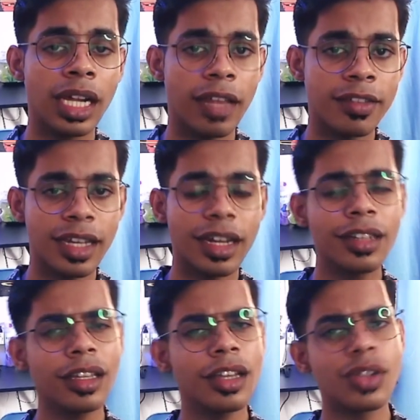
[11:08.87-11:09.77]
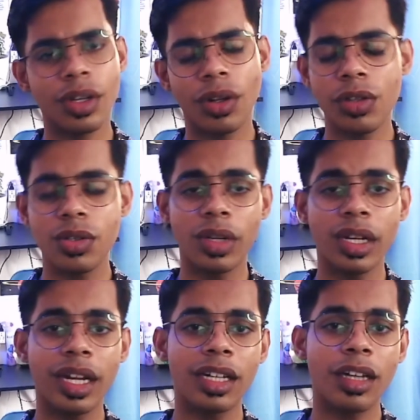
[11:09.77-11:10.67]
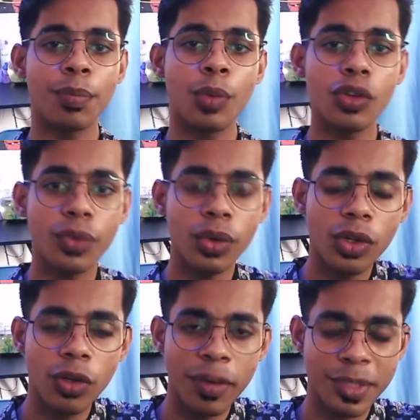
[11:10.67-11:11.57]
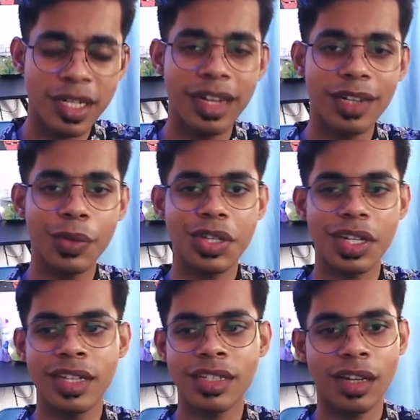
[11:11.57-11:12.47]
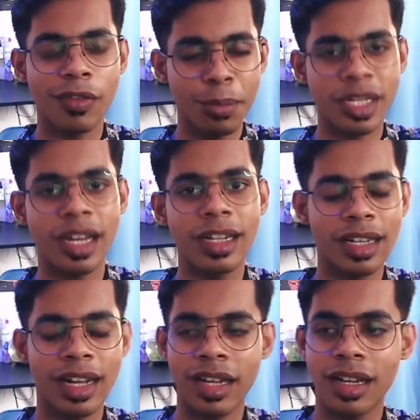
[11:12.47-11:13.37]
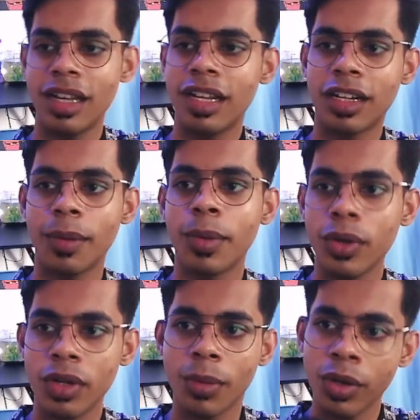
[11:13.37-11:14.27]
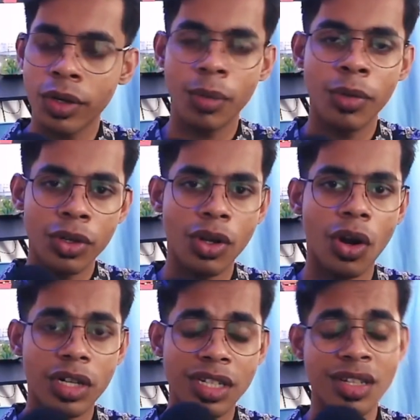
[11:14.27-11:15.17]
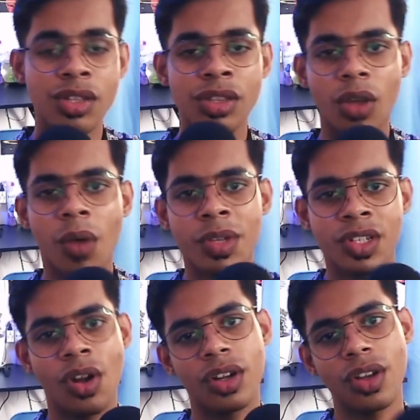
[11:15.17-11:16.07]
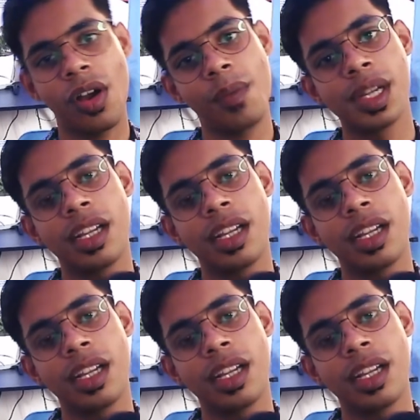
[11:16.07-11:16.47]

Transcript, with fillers: And second thing is, you can also create a portfolio website, which is a website like www.sijinthomas.com.